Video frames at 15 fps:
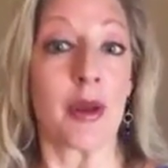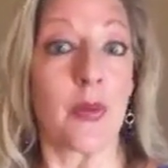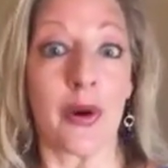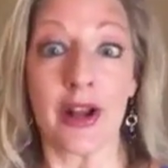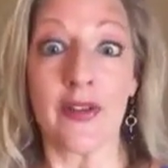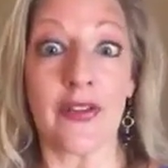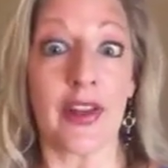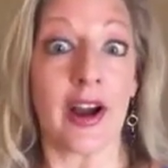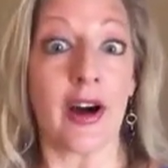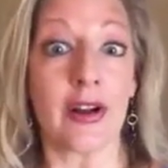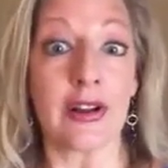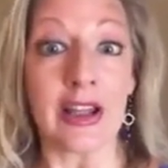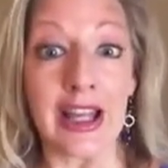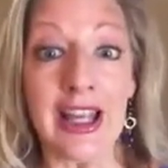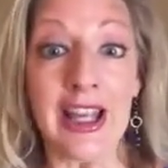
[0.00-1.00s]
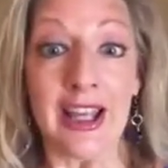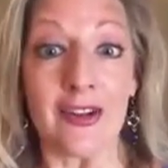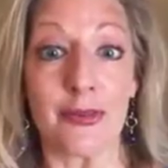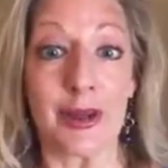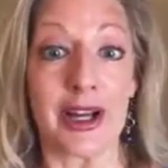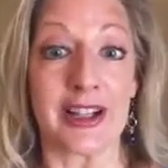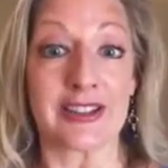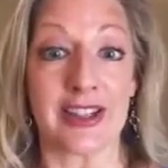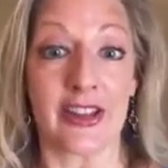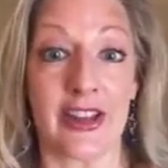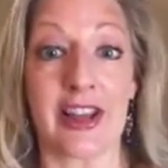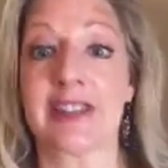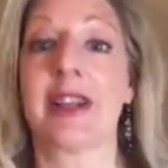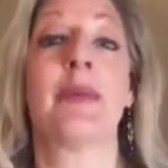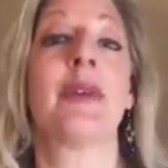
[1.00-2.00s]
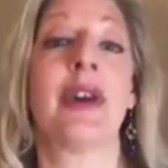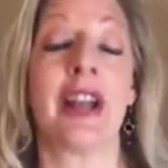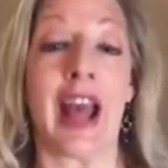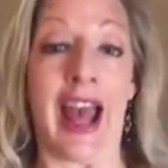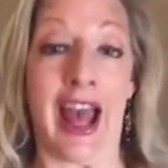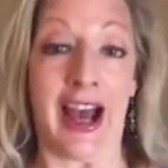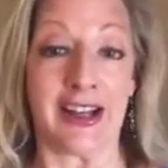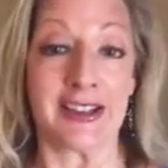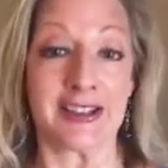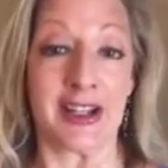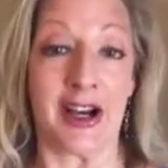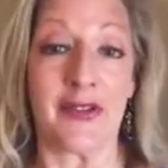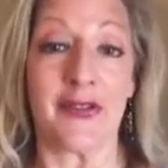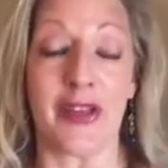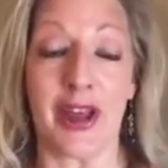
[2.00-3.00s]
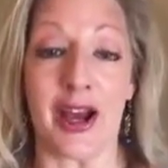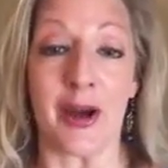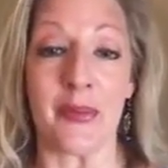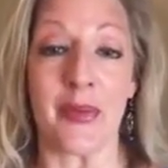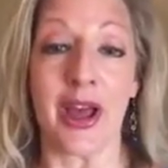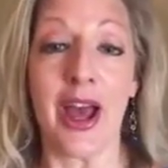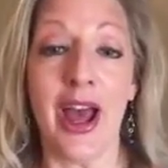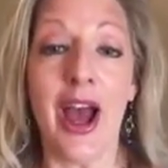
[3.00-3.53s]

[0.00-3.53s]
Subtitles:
What if they all leave because of things I'm going to ask of them?